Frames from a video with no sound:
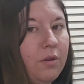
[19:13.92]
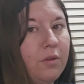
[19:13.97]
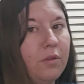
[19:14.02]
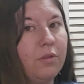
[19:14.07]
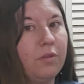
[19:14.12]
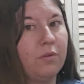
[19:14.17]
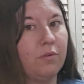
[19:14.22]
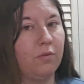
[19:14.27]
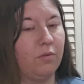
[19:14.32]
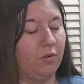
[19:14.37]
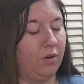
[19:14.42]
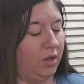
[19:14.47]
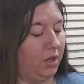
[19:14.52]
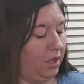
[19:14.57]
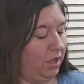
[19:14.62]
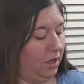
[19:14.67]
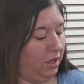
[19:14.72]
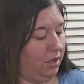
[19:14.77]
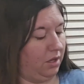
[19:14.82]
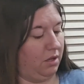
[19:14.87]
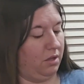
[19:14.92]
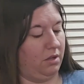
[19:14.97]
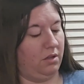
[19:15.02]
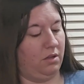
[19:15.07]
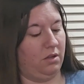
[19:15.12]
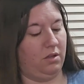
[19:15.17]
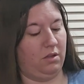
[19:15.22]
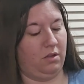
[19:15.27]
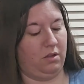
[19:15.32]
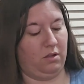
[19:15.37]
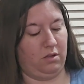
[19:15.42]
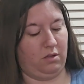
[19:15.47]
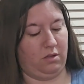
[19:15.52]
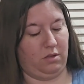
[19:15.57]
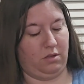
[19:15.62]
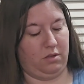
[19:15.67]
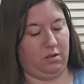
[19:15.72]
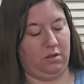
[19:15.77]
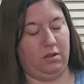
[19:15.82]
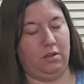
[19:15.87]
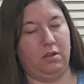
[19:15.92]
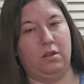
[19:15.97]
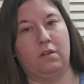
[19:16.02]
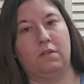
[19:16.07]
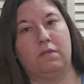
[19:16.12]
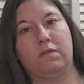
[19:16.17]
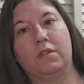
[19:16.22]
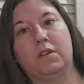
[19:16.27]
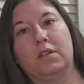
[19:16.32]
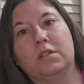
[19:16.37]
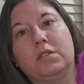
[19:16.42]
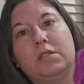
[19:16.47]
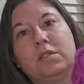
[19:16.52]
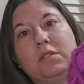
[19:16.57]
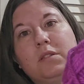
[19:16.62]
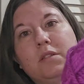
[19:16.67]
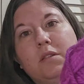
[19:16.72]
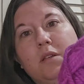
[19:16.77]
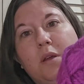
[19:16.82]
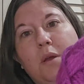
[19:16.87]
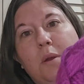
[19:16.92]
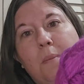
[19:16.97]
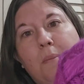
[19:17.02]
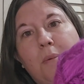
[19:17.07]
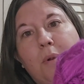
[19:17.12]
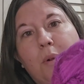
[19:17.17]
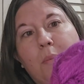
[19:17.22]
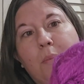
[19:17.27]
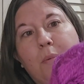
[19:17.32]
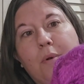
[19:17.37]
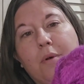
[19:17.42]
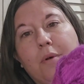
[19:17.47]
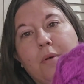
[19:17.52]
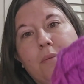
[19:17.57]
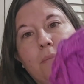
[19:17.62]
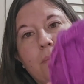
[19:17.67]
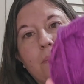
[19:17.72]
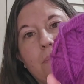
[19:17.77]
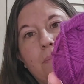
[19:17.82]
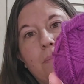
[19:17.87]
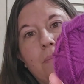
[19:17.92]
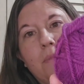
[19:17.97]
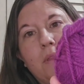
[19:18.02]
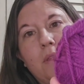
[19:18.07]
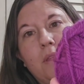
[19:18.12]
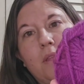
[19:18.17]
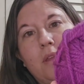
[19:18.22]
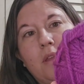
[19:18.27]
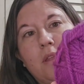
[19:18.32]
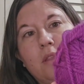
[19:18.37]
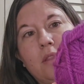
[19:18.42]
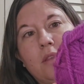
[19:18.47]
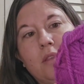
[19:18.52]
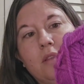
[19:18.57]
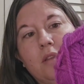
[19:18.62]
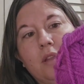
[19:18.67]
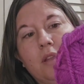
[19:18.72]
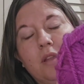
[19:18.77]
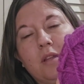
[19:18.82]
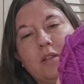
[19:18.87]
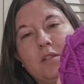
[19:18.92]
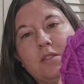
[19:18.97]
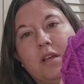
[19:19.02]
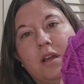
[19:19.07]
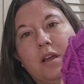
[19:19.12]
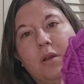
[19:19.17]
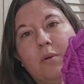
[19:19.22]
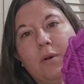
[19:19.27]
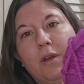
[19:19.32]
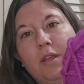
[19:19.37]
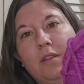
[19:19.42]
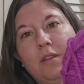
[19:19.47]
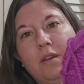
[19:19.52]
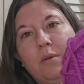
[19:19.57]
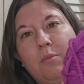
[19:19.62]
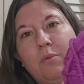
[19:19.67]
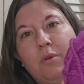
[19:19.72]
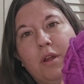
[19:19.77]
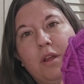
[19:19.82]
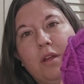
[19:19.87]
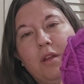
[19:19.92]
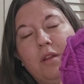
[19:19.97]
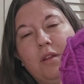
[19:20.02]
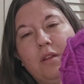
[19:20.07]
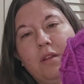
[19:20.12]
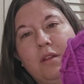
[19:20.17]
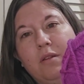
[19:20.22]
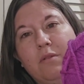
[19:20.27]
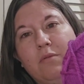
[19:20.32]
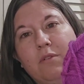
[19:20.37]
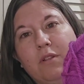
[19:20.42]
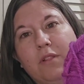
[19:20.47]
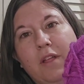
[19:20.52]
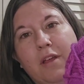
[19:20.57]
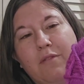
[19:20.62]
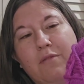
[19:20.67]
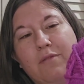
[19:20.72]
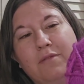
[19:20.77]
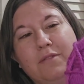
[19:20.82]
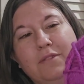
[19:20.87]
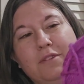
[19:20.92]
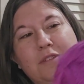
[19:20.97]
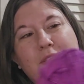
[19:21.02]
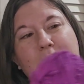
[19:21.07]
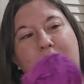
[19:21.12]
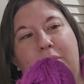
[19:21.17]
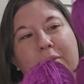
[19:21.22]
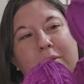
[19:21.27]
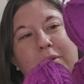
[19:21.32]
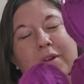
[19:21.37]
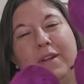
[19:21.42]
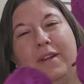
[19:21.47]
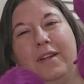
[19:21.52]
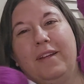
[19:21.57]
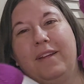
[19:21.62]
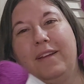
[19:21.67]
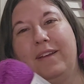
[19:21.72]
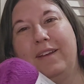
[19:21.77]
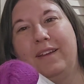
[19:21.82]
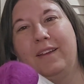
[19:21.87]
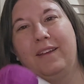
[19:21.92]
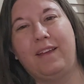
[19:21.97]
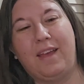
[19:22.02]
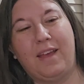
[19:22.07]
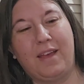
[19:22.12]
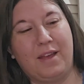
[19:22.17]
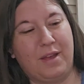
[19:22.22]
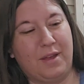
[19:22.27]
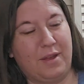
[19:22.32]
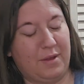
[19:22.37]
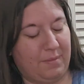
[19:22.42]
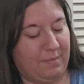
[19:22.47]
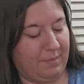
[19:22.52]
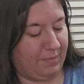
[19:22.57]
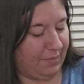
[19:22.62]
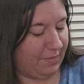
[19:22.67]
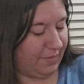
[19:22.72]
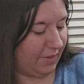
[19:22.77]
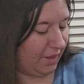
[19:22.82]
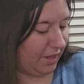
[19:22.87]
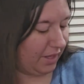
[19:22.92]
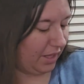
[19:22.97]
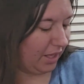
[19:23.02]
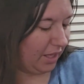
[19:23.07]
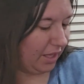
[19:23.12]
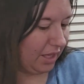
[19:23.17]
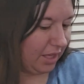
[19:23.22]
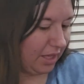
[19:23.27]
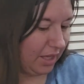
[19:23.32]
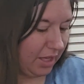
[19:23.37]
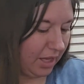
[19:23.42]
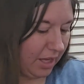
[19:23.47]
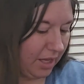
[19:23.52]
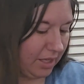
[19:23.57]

3 of this purple, and it is not quite that bright in real life. So, yeah,